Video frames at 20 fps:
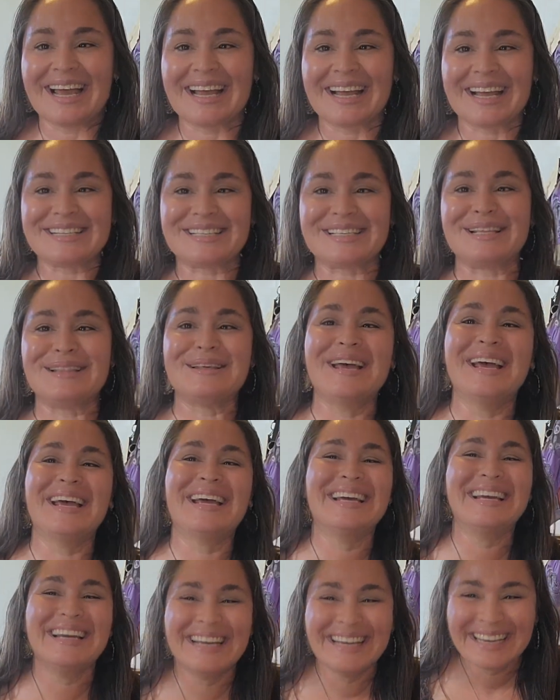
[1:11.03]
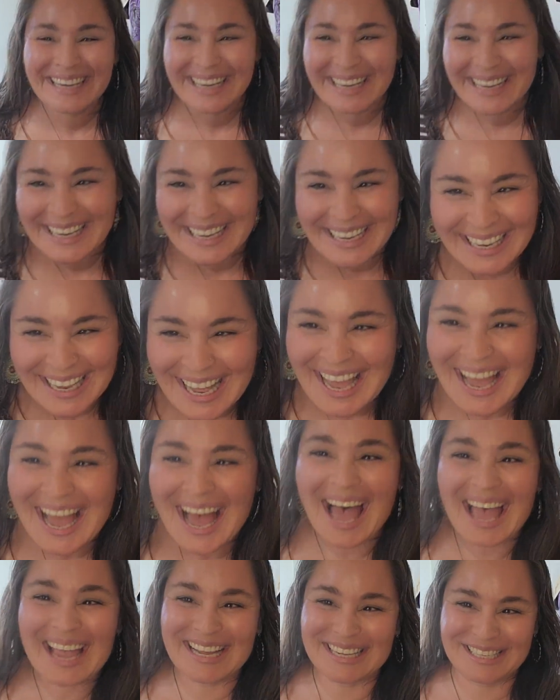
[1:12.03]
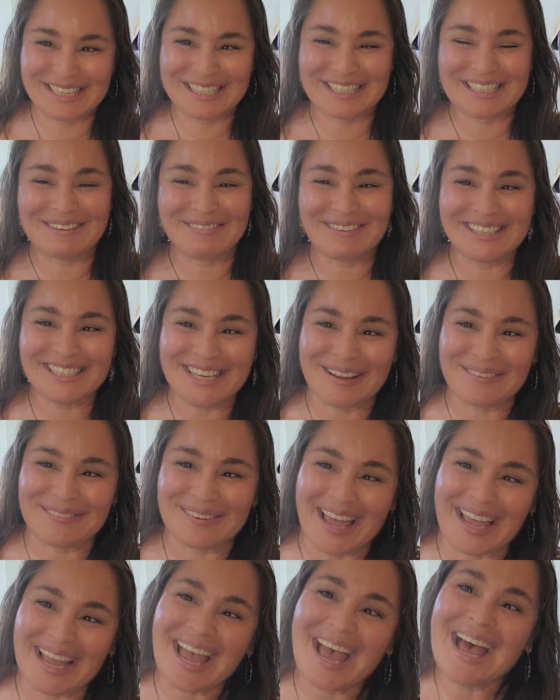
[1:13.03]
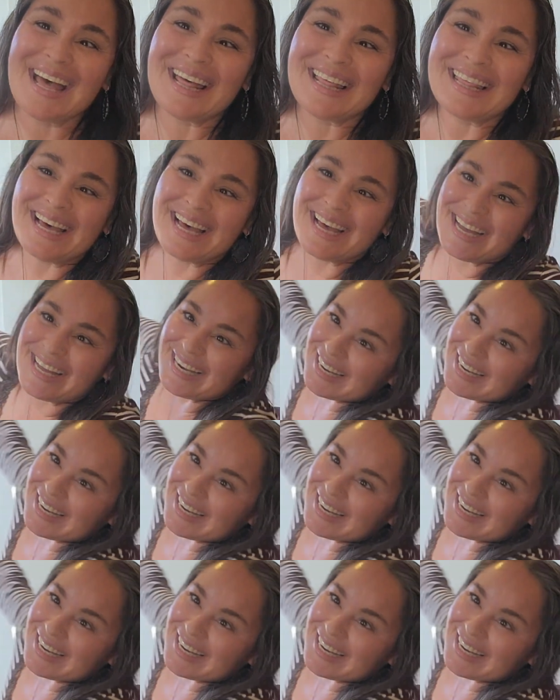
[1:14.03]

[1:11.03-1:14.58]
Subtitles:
Because in the, I could just see myself like the